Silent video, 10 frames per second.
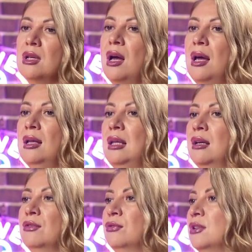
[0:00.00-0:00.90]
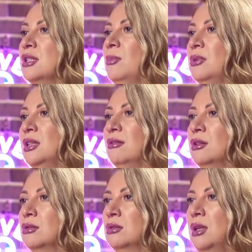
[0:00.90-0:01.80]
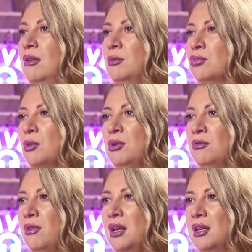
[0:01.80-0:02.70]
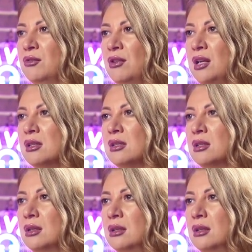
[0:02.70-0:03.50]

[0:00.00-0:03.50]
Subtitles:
I, like, for example, never could have a problem finding friends.